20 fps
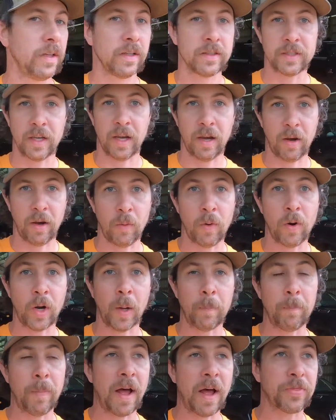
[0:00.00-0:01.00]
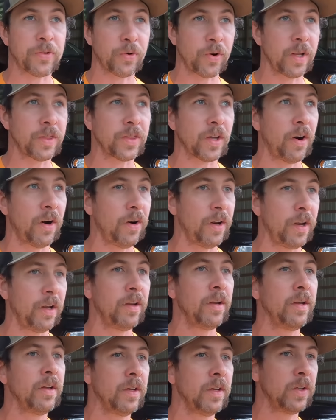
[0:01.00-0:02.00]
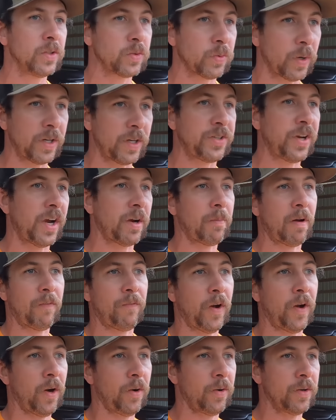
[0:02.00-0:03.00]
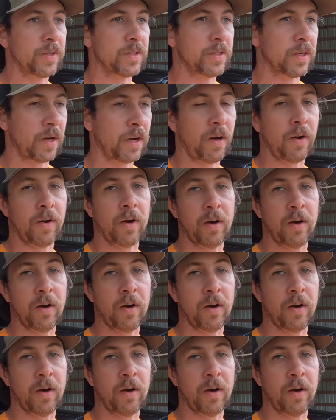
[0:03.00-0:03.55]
So I woke up about 3:30. So when I checked my phone and saw,